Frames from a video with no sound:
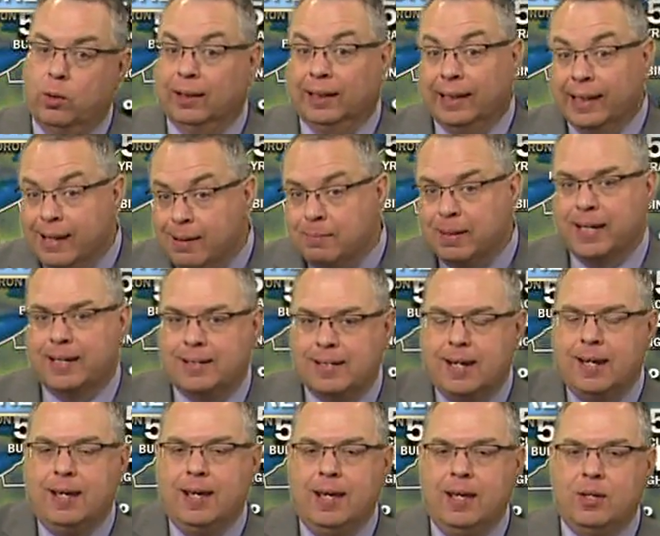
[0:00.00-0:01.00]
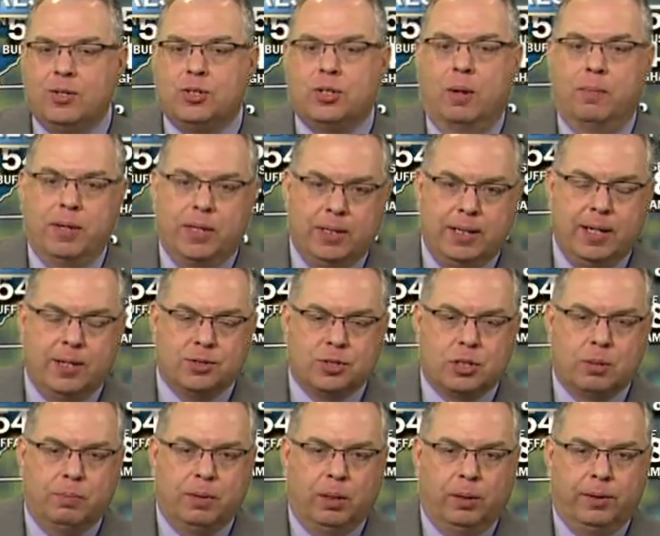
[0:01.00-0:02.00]
limit some of the
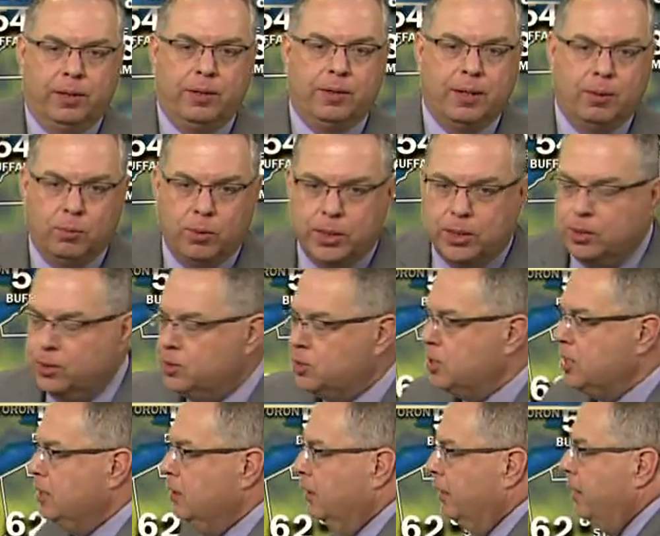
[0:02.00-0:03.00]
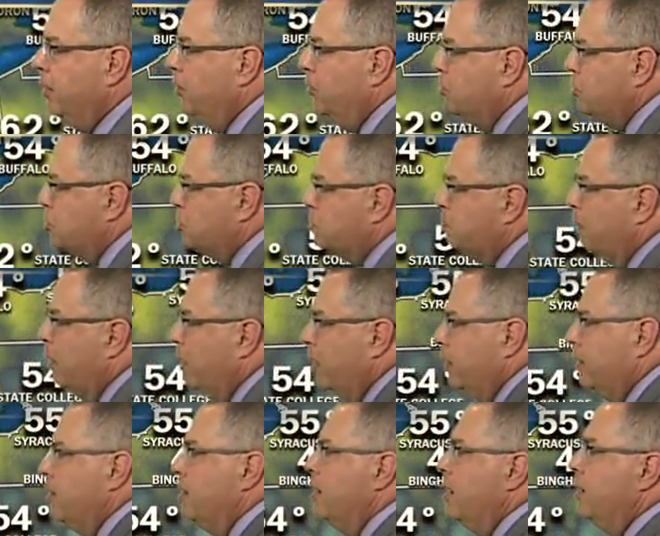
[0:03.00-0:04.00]
instability that we could see later to
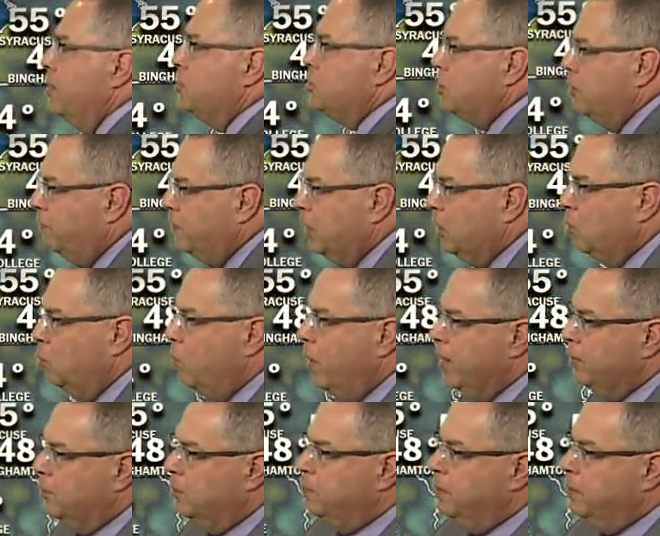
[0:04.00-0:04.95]
spark severe weather.